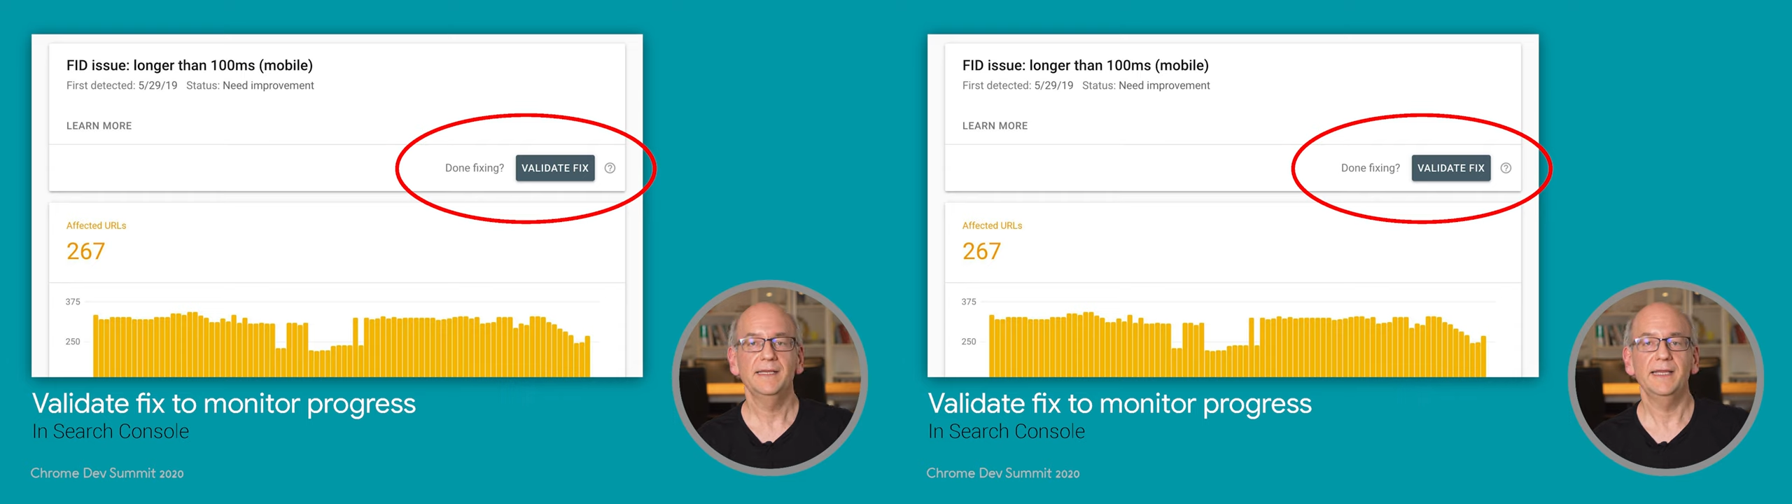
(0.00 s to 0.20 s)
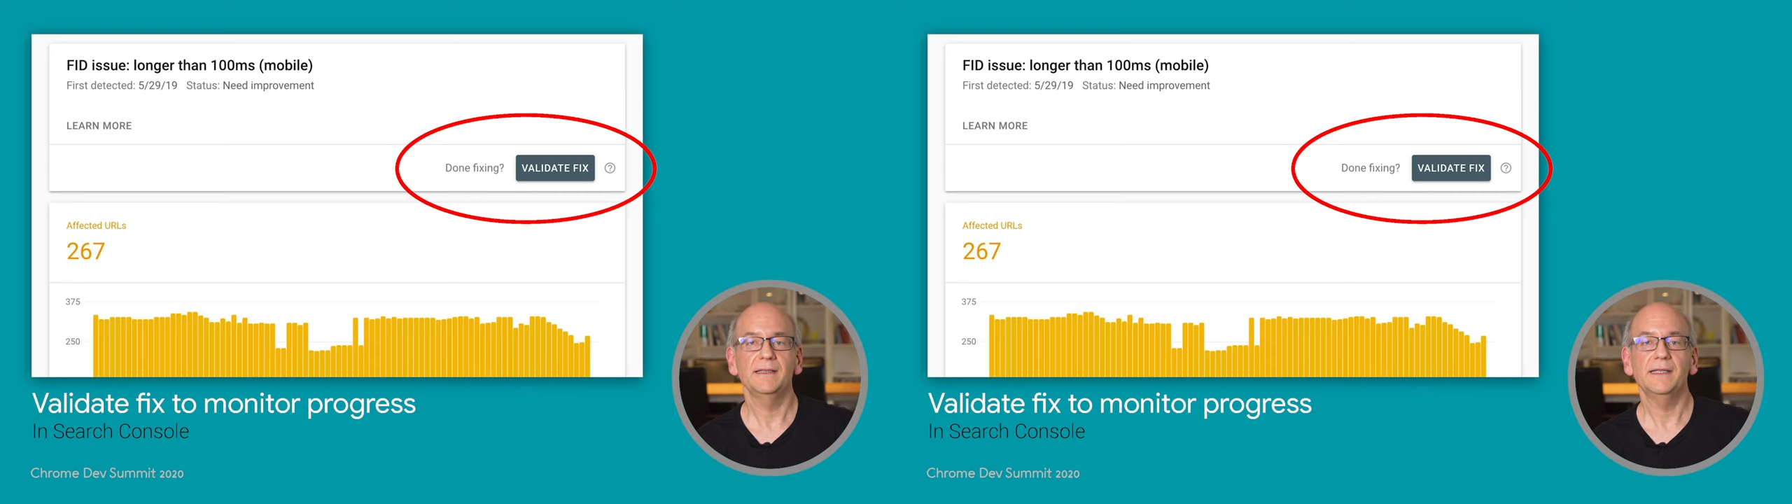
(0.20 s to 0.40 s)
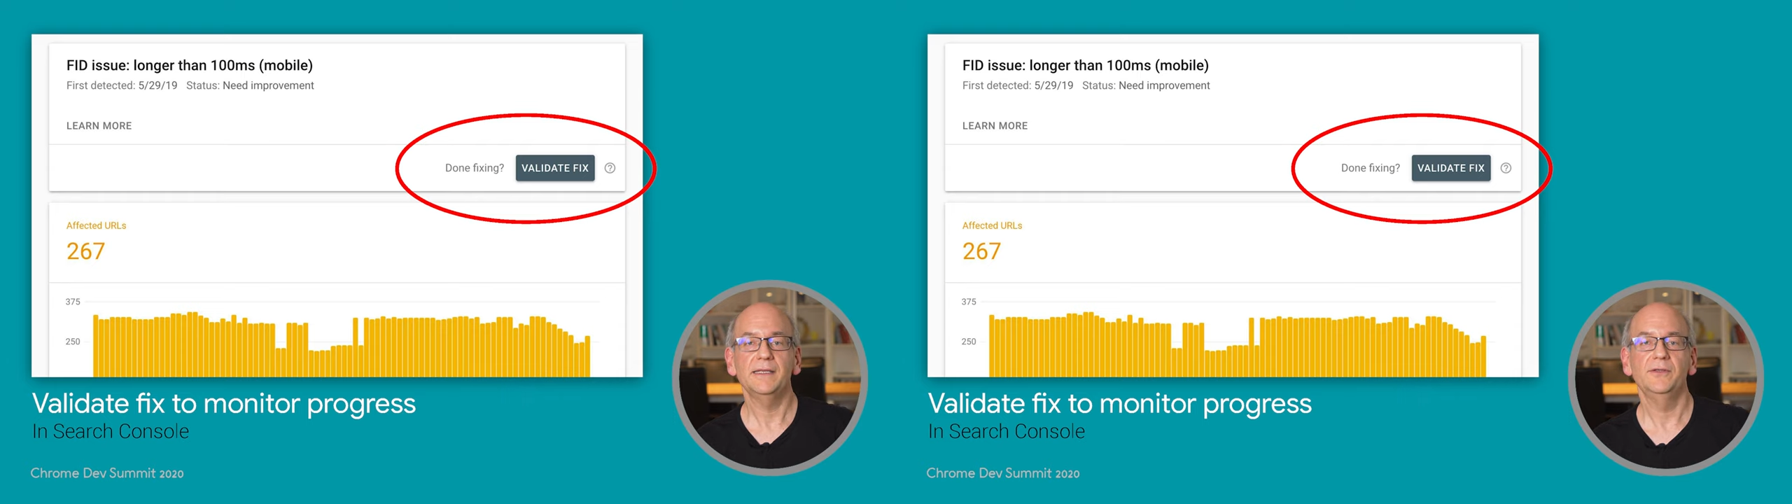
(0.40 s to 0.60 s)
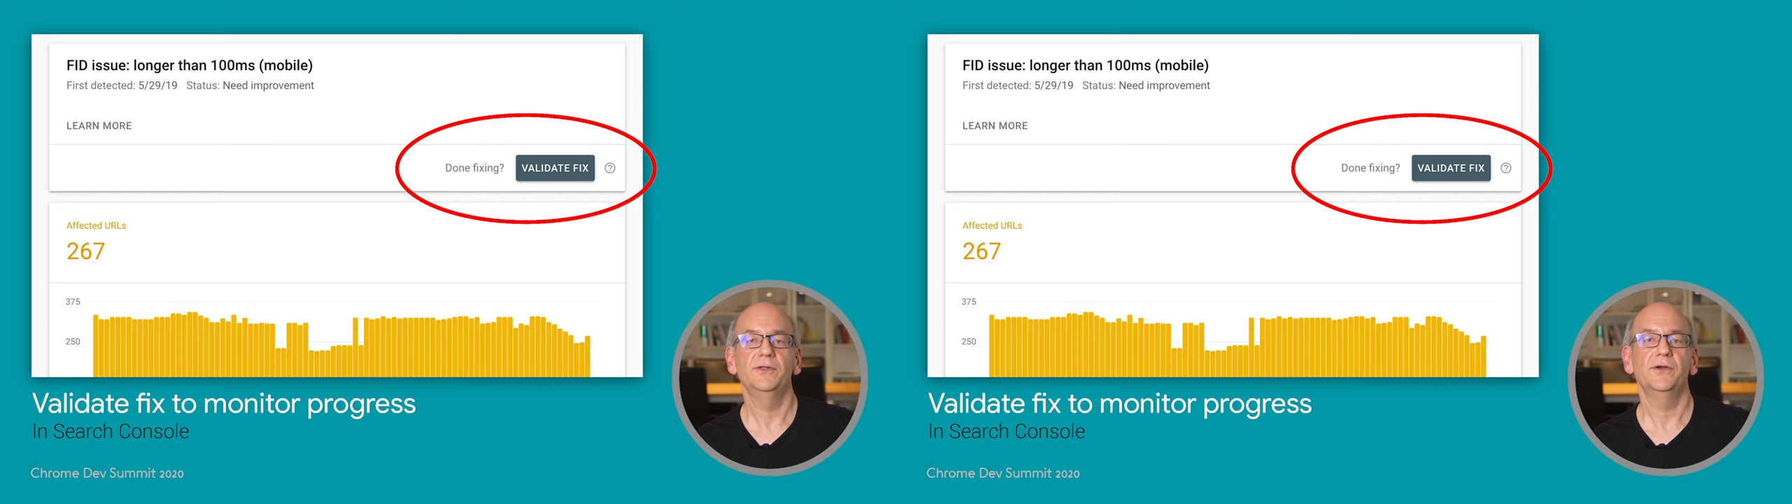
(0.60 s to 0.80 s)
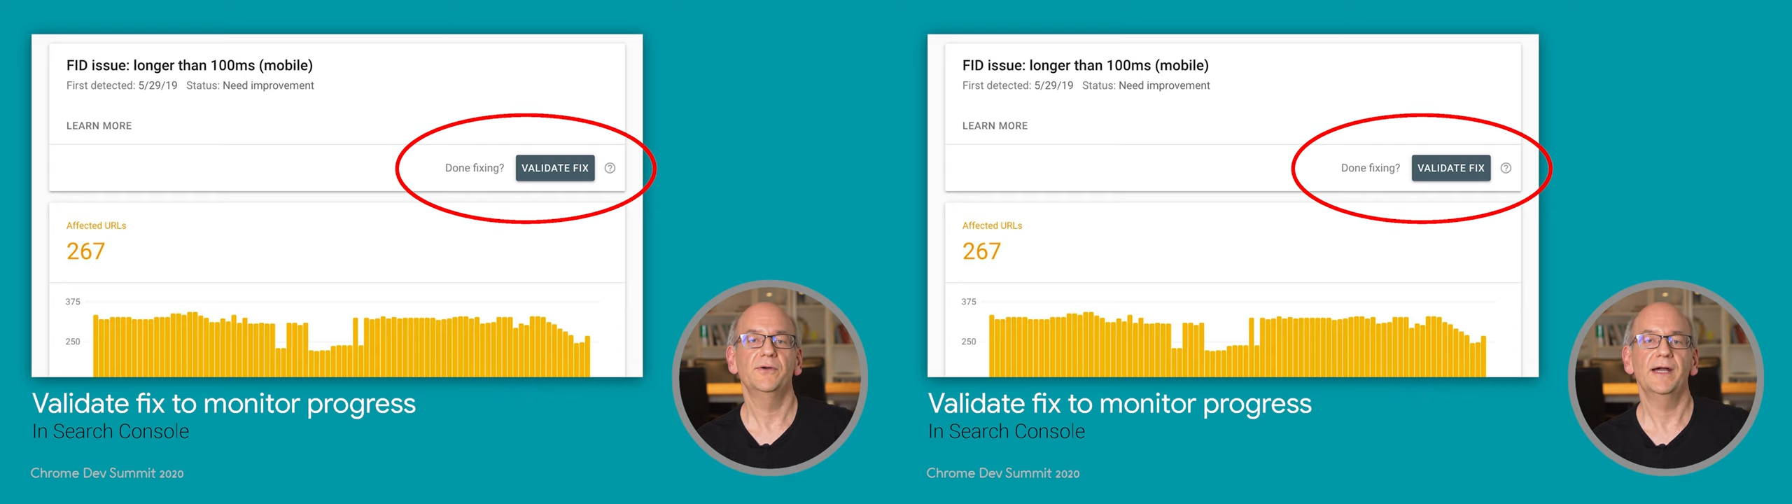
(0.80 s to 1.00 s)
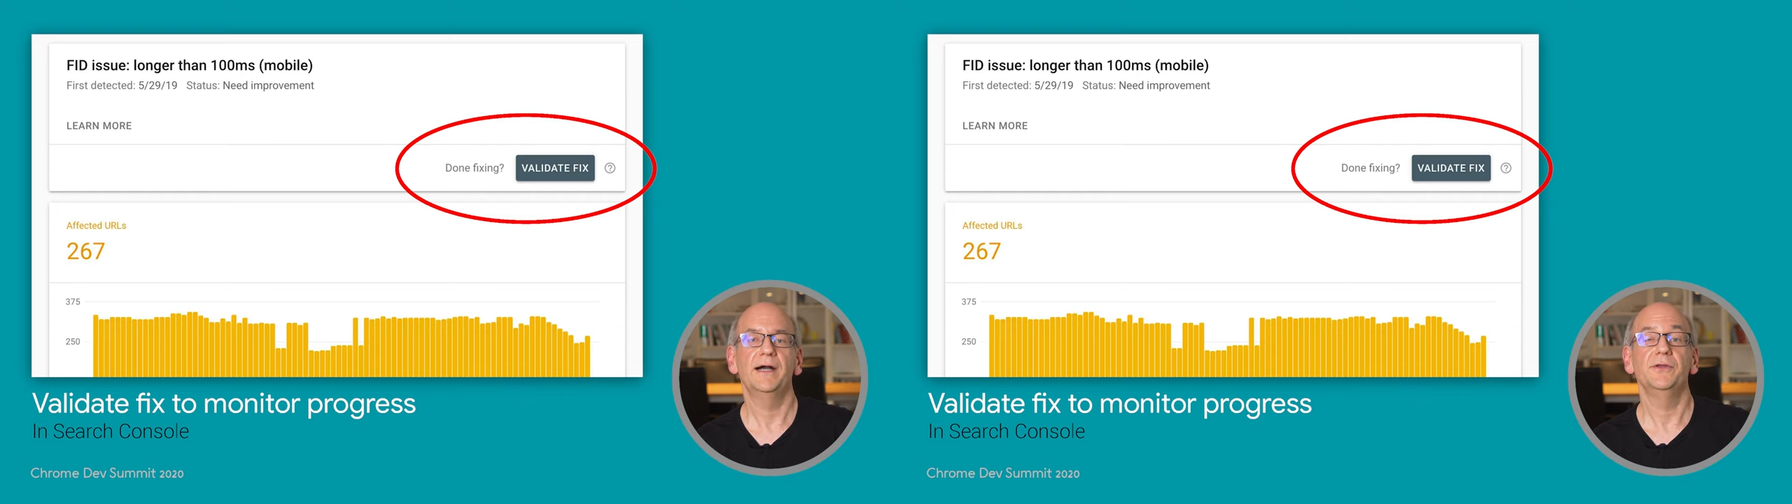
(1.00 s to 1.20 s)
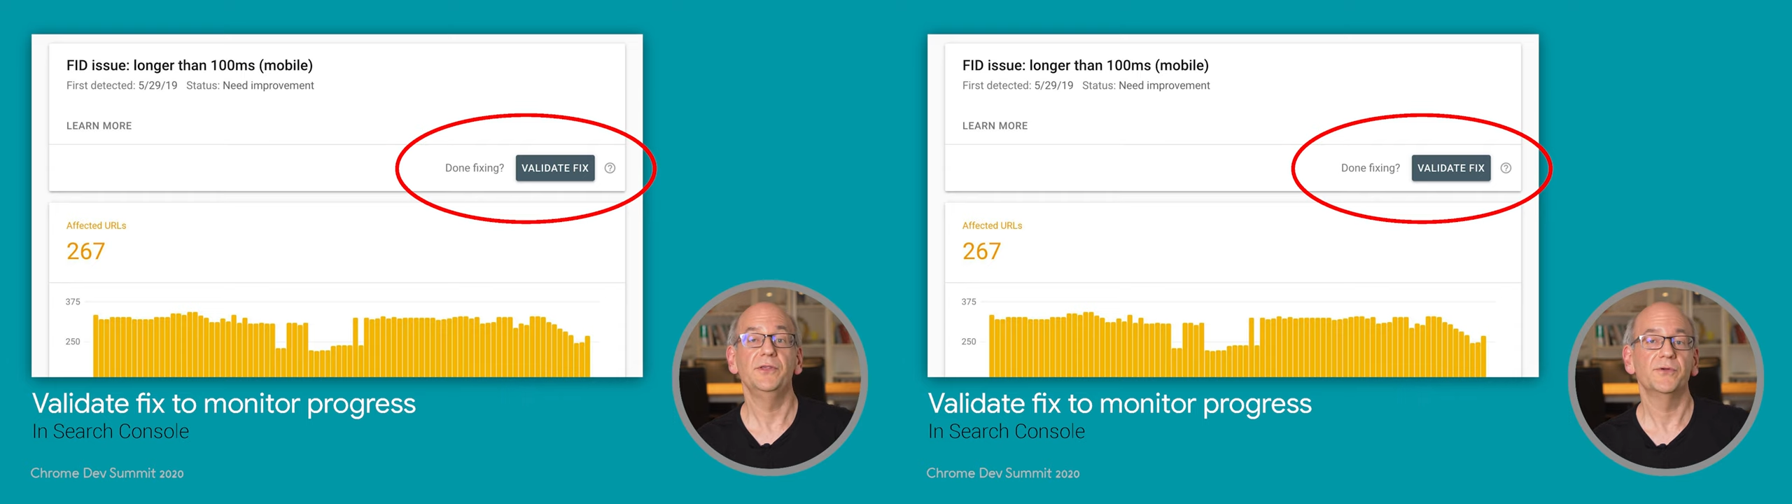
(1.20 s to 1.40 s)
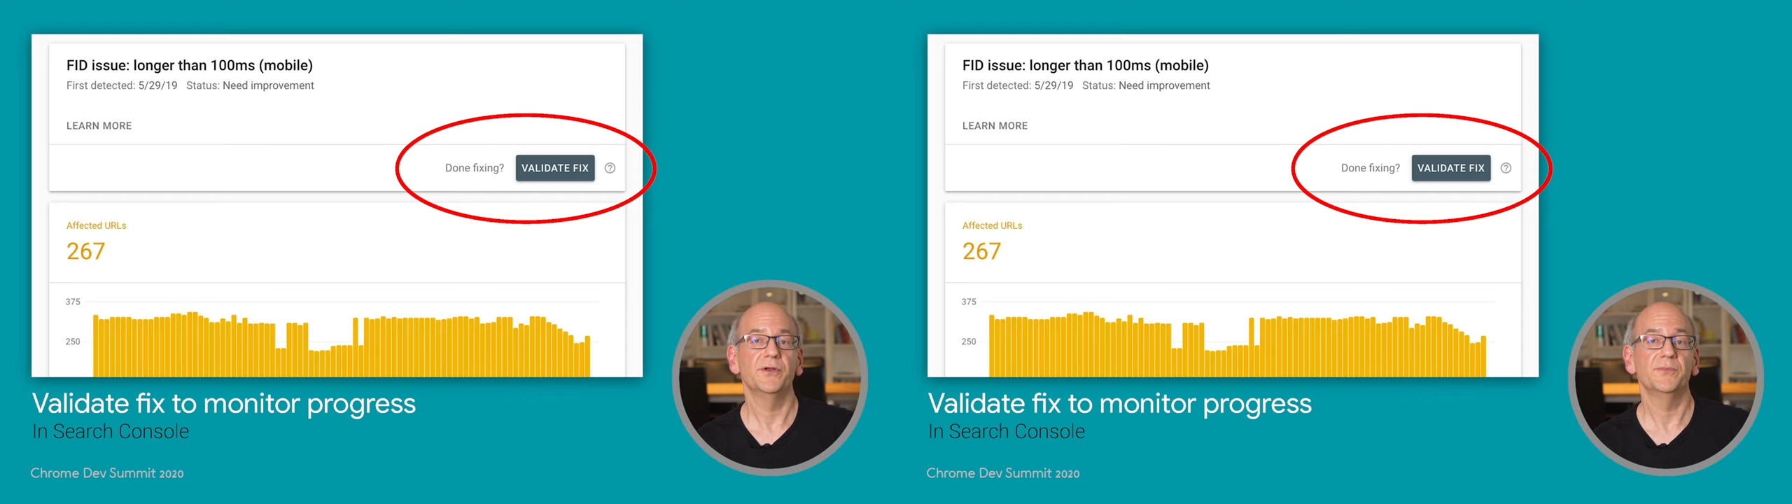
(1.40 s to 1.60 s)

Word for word: and let you know how your